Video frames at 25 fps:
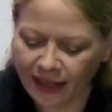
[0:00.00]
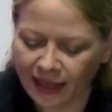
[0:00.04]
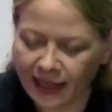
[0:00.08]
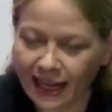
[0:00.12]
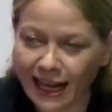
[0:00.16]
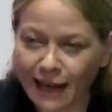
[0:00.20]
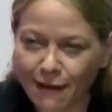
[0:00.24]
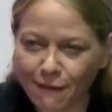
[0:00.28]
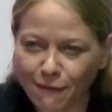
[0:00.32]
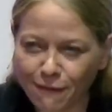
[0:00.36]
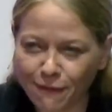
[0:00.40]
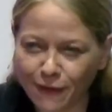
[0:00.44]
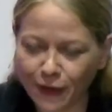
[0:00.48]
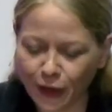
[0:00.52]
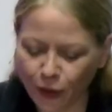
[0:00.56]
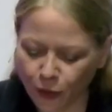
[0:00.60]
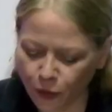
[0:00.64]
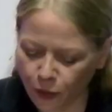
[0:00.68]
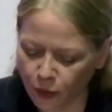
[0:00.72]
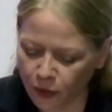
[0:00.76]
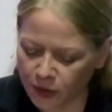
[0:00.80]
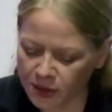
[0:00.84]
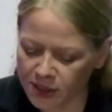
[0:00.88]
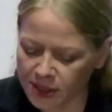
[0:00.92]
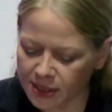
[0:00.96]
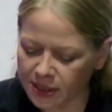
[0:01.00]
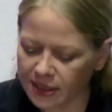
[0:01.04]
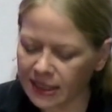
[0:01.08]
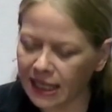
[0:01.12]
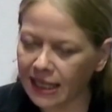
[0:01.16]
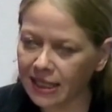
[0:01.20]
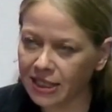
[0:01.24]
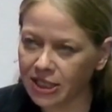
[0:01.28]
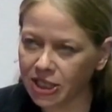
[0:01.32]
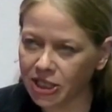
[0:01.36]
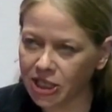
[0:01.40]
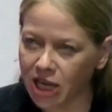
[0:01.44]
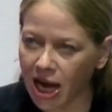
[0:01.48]
If laws
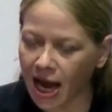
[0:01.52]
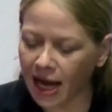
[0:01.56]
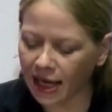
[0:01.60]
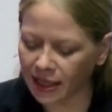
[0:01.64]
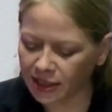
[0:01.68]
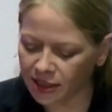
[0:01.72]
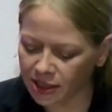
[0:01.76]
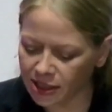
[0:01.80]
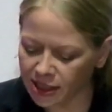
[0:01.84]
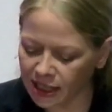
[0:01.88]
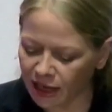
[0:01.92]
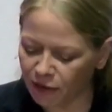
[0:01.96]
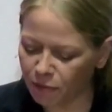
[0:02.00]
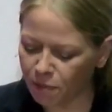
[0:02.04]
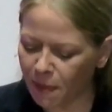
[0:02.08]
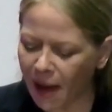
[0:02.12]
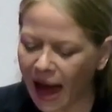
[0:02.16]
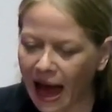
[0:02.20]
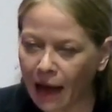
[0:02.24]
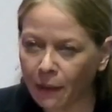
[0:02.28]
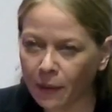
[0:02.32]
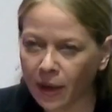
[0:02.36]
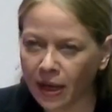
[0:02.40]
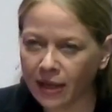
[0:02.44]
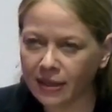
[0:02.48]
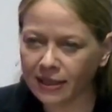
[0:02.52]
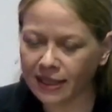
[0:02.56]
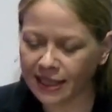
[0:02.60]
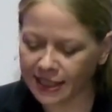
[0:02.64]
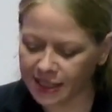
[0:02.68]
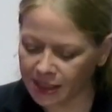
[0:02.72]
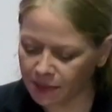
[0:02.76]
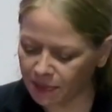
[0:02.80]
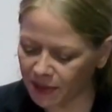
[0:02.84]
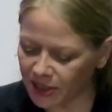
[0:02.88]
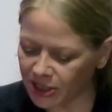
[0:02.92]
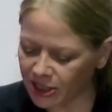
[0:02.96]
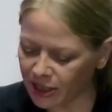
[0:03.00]
need to change, if power needs
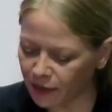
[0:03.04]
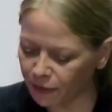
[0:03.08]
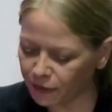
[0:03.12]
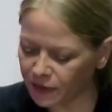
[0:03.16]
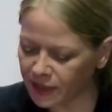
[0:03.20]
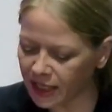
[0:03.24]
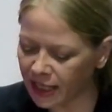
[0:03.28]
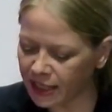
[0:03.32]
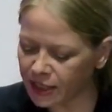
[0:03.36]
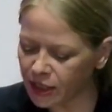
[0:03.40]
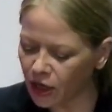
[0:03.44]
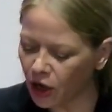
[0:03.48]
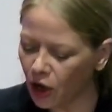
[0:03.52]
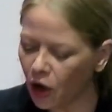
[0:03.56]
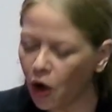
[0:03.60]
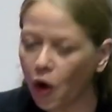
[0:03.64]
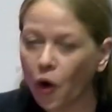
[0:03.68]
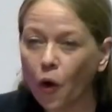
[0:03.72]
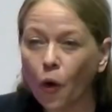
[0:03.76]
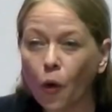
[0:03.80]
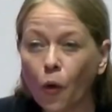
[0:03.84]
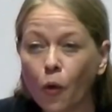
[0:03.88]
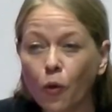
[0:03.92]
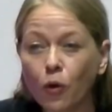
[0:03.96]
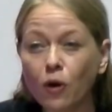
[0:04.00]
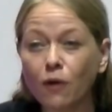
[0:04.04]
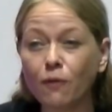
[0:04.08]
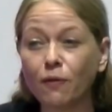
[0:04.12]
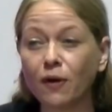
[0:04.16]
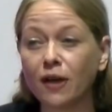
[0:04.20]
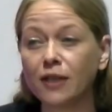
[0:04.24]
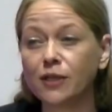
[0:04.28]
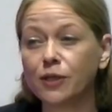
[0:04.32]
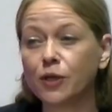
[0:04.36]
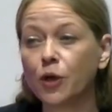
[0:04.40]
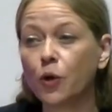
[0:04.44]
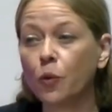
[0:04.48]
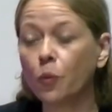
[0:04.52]
to be shifted, all of
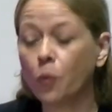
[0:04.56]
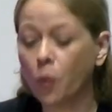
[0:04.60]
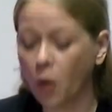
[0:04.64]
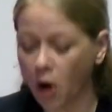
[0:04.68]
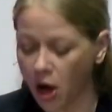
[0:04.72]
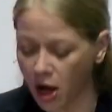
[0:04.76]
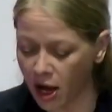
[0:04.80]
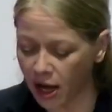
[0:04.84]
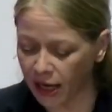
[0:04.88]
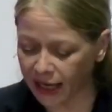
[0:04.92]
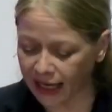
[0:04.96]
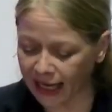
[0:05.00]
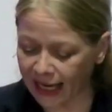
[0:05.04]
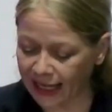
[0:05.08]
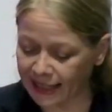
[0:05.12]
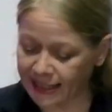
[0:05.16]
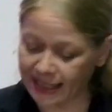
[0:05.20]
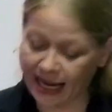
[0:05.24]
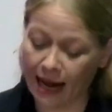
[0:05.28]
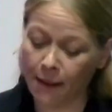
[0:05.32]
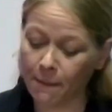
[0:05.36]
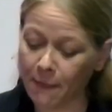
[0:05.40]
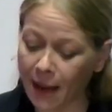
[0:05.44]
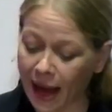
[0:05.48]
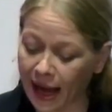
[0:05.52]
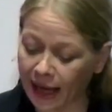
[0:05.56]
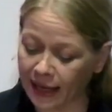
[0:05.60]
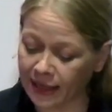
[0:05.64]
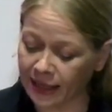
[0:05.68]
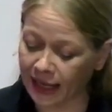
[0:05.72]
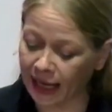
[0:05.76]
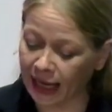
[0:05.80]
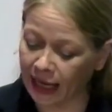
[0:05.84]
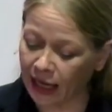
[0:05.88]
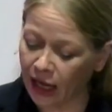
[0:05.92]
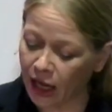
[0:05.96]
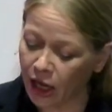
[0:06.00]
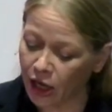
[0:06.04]
us who work in
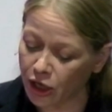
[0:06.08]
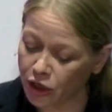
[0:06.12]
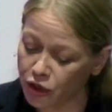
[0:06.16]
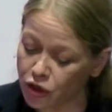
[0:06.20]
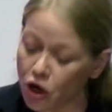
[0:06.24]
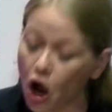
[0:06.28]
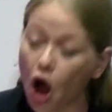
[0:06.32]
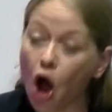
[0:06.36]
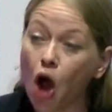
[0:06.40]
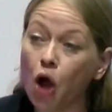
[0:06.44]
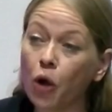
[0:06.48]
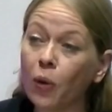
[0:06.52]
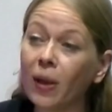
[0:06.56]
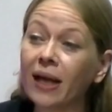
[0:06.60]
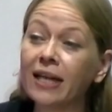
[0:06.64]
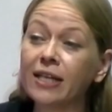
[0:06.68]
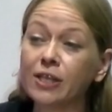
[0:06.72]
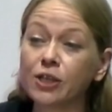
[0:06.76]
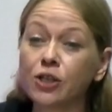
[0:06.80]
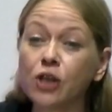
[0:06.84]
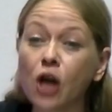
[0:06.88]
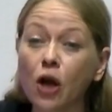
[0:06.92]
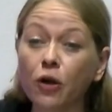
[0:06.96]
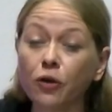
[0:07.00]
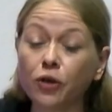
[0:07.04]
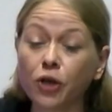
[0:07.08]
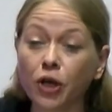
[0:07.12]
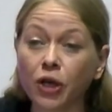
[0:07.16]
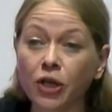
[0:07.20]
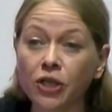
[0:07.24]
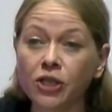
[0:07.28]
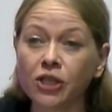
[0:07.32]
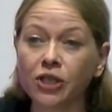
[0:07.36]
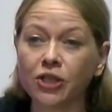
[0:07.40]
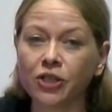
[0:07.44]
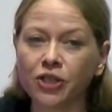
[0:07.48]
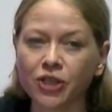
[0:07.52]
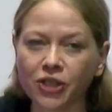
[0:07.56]
campaigning know it's no
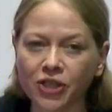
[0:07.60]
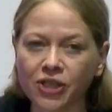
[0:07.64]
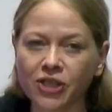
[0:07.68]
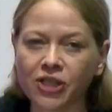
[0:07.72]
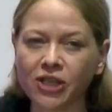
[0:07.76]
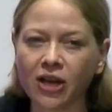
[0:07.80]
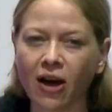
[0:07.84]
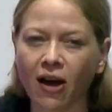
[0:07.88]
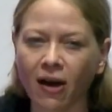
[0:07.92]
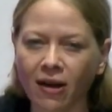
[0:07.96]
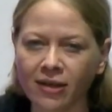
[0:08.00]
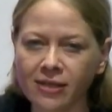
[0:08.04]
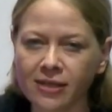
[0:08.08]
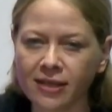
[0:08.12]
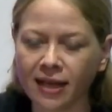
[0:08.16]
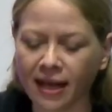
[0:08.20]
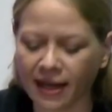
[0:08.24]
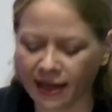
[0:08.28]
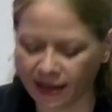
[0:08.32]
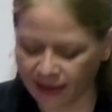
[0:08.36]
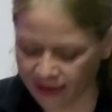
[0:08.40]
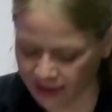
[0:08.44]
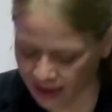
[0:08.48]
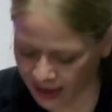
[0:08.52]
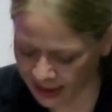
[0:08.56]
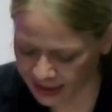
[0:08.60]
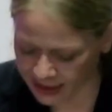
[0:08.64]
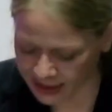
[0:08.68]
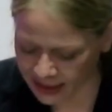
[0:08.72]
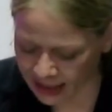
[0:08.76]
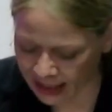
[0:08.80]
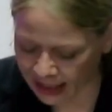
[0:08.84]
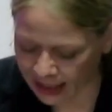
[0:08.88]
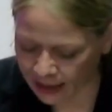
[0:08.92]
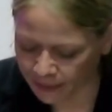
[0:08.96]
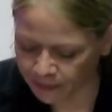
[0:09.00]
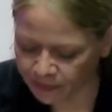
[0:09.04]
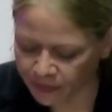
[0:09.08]
good just asking
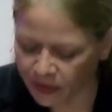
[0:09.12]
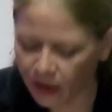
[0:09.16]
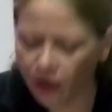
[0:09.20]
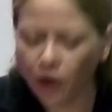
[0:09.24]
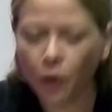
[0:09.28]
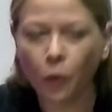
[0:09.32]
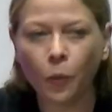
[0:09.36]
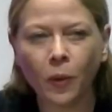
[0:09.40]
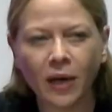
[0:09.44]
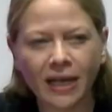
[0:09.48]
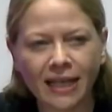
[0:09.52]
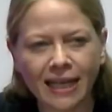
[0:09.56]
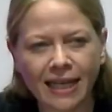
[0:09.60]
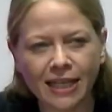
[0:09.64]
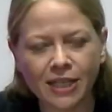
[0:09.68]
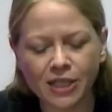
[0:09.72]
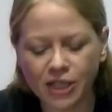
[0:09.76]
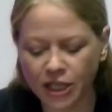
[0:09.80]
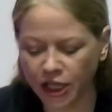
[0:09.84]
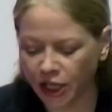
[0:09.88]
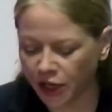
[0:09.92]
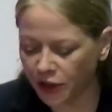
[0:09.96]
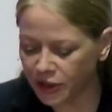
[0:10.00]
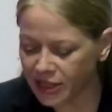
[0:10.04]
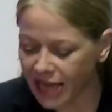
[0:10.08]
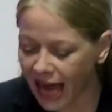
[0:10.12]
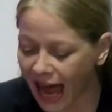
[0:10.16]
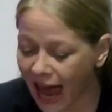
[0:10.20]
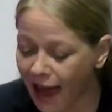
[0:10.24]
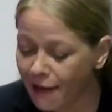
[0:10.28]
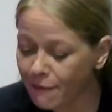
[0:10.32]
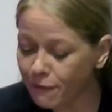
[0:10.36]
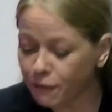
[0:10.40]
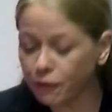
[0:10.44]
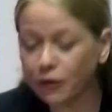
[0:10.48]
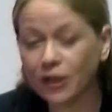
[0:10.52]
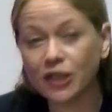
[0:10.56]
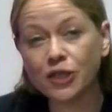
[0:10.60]
nicely. We need to use
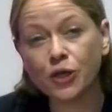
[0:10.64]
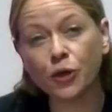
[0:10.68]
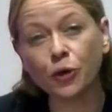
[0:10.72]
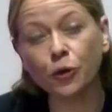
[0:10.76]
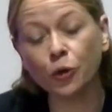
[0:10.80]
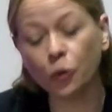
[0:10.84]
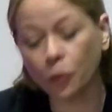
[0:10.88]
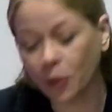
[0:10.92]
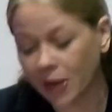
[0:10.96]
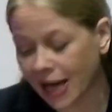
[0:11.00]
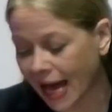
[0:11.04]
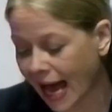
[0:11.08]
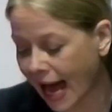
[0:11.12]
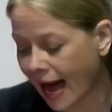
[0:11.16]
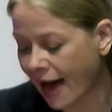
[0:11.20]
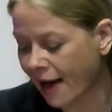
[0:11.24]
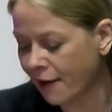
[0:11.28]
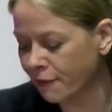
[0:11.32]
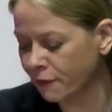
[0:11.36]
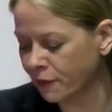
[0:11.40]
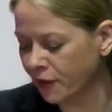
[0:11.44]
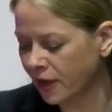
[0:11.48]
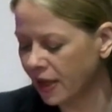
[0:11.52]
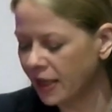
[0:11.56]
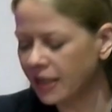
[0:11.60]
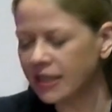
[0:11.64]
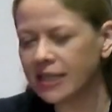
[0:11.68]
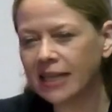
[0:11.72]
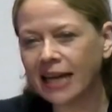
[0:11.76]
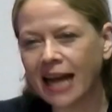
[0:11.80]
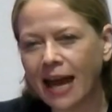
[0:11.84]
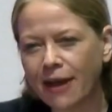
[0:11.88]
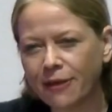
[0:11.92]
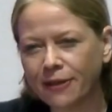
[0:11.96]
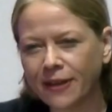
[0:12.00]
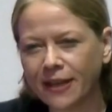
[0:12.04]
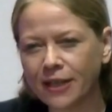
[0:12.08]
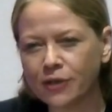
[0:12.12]
every tool we have to
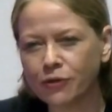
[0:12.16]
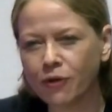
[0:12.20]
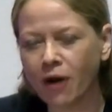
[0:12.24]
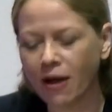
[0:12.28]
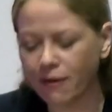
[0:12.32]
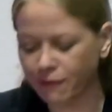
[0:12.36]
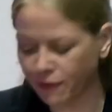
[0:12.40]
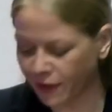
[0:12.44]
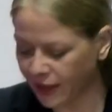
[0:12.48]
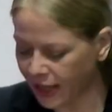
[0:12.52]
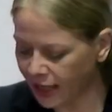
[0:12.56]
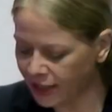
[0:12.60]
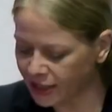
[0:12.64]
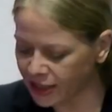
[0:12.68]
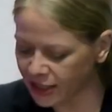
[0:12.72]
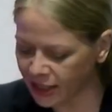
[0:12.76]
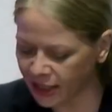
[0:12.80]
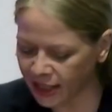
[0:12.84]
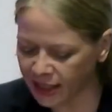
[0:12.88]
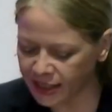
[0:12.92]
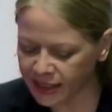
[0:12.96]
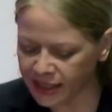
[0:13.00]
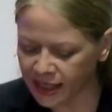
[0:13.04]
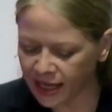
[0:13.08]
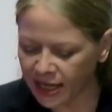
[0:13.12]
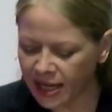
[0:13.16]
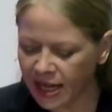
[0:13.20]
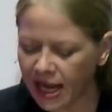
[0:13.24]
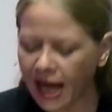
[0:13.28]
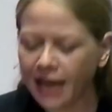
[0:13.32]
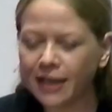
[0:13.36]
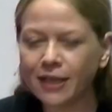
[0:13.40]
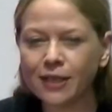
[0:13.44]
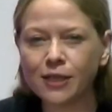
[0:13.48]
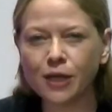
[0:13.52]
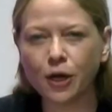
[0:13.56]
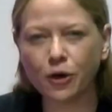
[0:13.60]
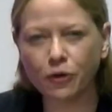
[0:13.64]
get things right for Londoners,
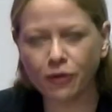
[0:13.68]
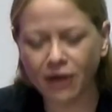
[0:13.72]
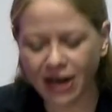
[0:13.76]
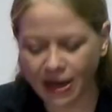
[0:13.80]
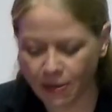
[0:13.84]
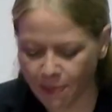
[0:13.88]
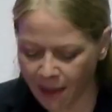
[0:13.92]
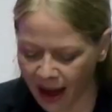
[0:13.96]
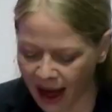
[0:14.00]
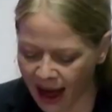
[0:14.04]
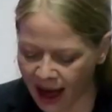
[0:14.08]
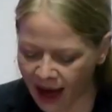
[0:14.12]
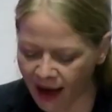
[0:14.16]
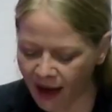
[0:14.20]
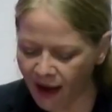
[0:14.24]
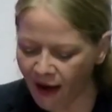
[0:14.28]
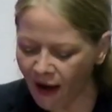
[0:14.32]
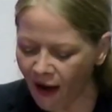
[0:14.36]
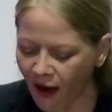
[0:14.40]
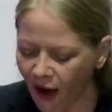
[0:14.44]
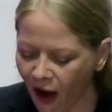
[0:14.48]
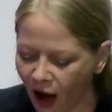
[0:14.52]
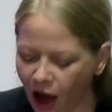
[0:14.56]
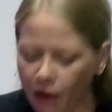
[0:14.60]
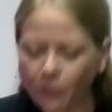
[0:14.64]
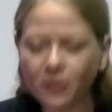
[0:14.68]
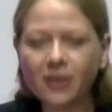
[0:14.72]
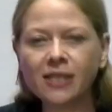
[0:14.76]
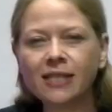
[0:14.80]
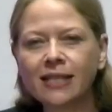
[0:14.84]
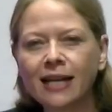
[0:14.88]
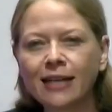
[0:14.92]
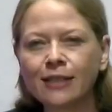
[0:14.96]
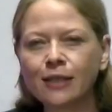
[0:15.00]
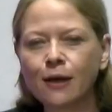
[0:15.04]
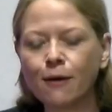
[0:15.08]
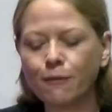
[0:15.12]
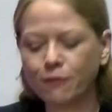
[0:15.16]
and as a Green Mayor, I would
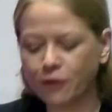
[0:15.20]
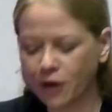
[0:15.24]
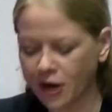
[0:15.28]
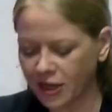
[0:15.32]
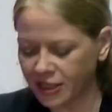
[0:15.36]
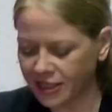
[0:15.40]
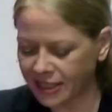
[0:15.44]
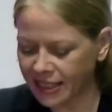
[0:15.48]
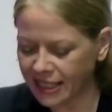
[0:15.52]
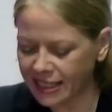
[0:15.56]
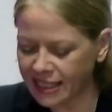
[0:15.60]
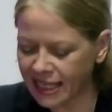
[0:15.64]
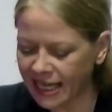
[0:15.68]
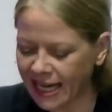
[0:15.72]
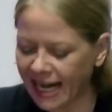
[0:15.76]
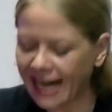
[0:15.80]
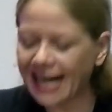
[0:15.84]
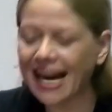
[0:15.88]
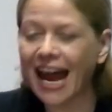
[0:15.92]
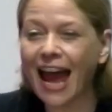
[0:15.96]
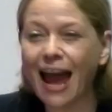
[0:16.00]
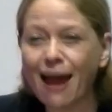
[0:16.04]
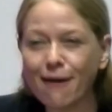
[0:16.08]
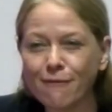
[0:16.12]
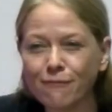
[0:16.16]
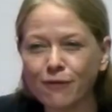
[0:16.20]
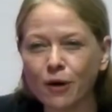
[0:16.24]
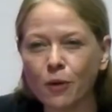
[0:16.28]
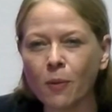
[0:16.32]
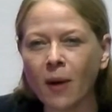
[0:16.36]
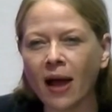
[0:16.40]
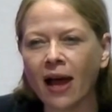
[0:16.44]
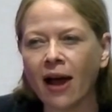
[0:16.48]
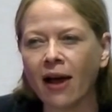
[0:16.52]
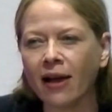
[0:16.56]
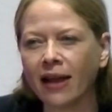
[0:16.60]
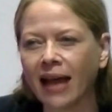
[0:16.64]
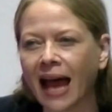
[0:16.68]
stand up for our city in every
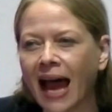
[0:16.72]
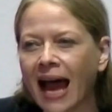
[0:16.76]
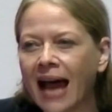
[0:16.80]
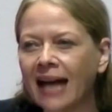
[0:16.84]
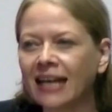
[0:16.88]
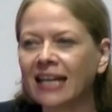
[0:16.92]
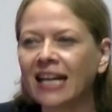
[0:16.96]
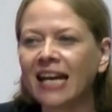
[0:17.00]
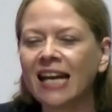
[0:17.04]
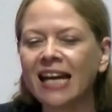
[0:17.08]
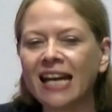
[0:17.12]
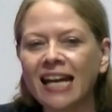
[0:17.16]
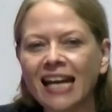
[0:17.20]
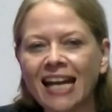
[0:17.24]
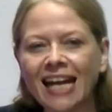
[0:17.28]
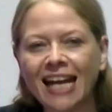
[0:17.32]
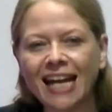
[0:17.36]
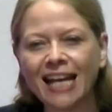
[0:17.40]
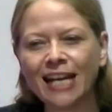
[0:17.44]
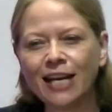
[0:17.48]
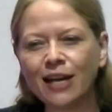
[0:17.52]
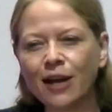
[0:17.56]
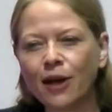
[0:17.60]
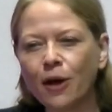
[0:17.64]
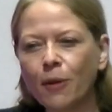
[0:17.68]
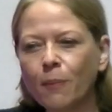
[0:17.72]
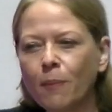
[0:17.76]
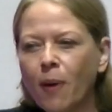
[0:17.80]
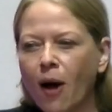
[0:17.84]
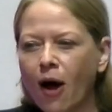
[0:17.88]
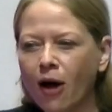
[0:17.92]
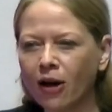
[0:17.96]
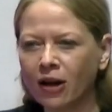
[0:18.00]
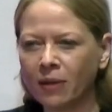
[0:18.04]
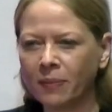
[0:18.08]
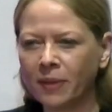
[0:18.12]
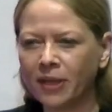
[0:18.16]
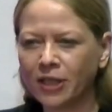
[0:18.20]
way I can, in
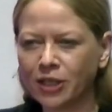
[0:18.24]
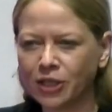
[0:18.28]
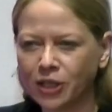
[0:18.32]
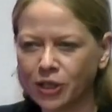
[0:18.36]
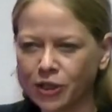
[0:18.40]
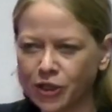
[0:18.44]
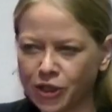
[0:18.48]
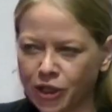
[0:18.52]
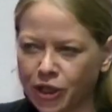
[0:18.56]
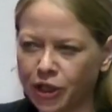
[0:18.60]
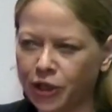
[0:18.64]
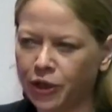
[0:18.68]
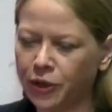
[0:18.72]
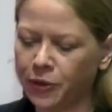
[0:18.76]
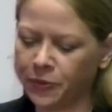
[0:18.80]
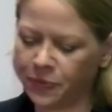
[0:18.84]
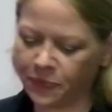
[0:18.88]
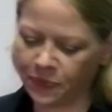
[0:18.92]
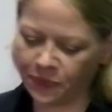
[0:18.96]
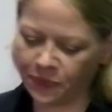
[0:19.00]
Parliament too.